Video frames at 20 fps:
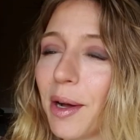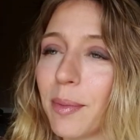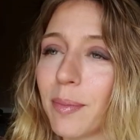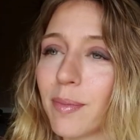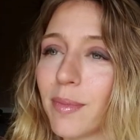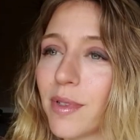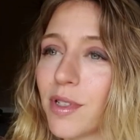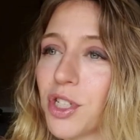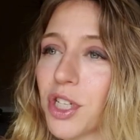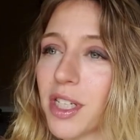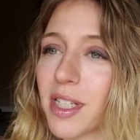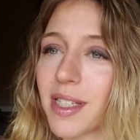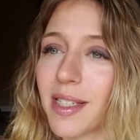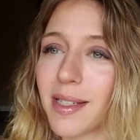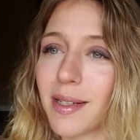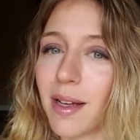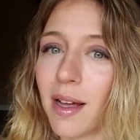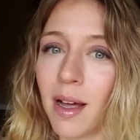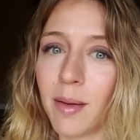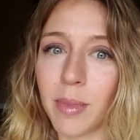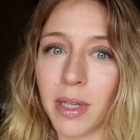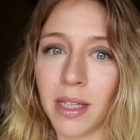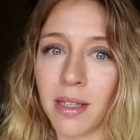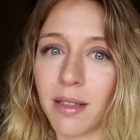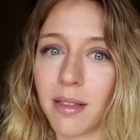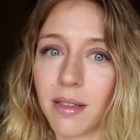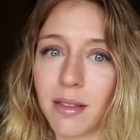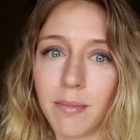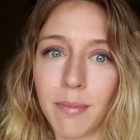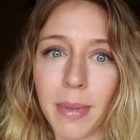I
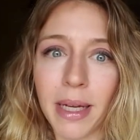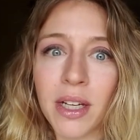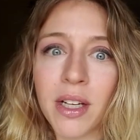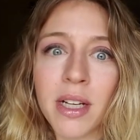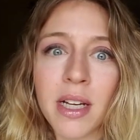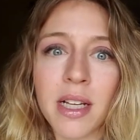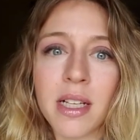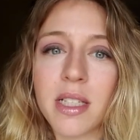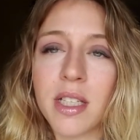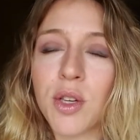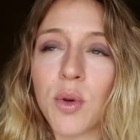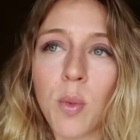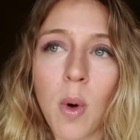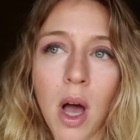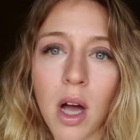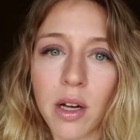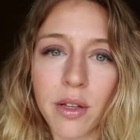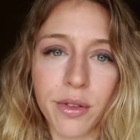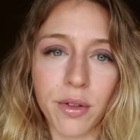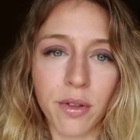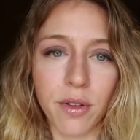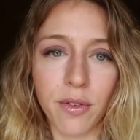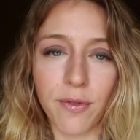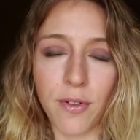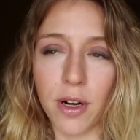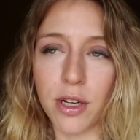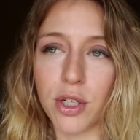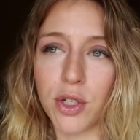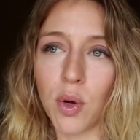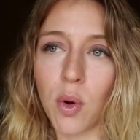mean, my goodness, you walk through the
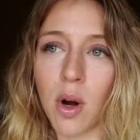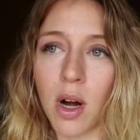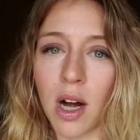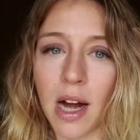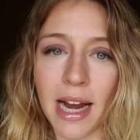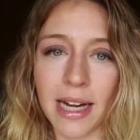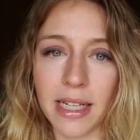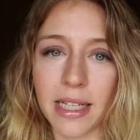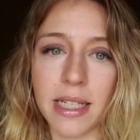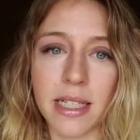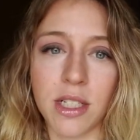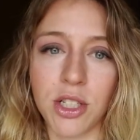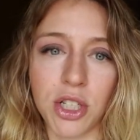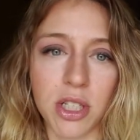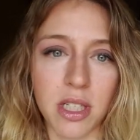front door and he's